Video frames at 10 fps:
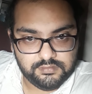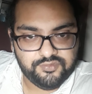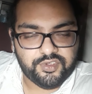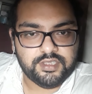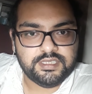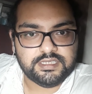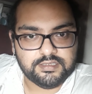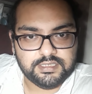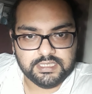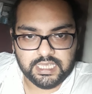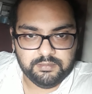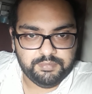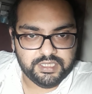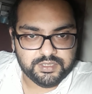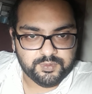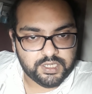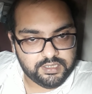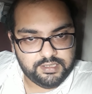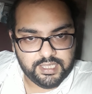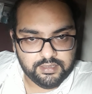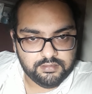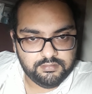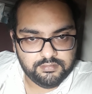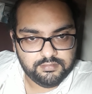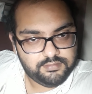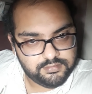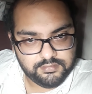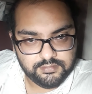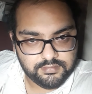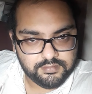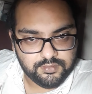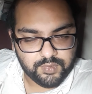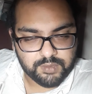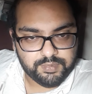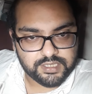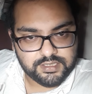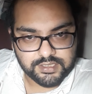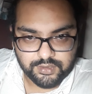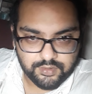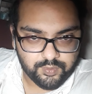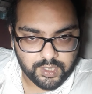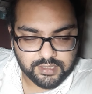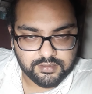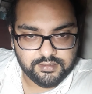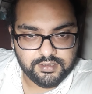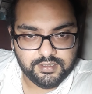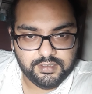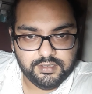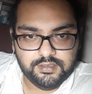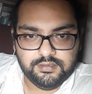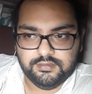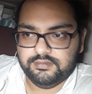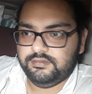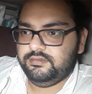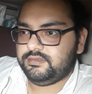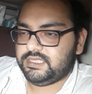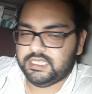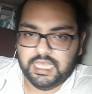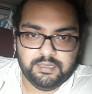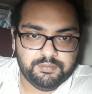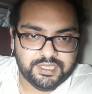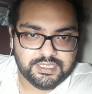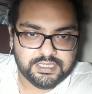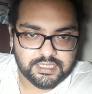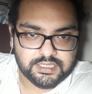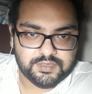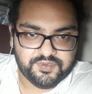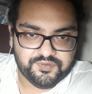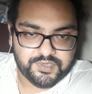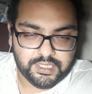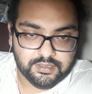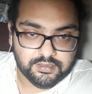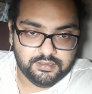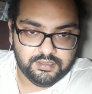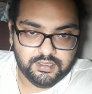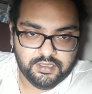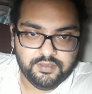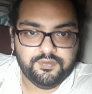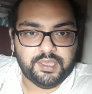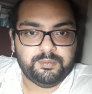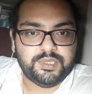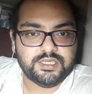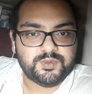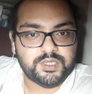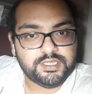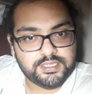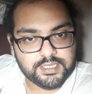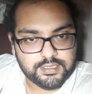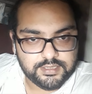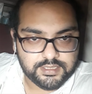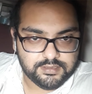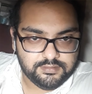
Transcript: For instance, 9 plus 1, 10. 1 plus 0, 1. Say 9 plus 6, 15. 5 plus 1, 6.